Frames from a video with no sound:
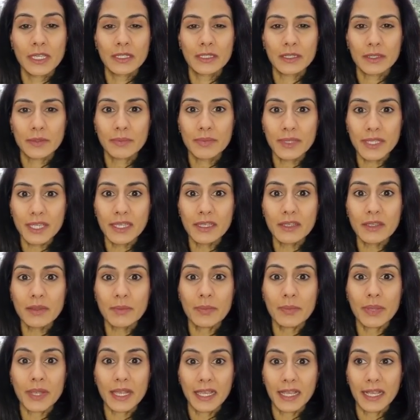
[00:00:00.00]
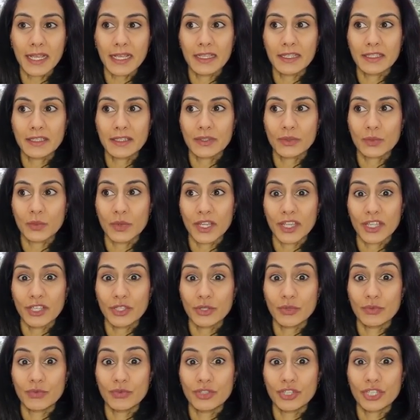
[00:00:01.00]
to be in a place where
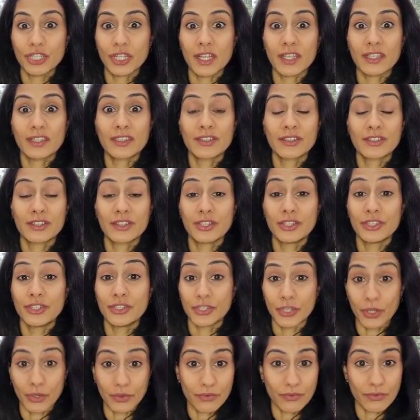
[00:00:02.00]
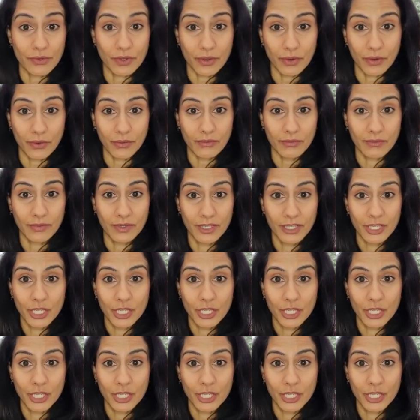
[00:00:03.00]
you just don't know,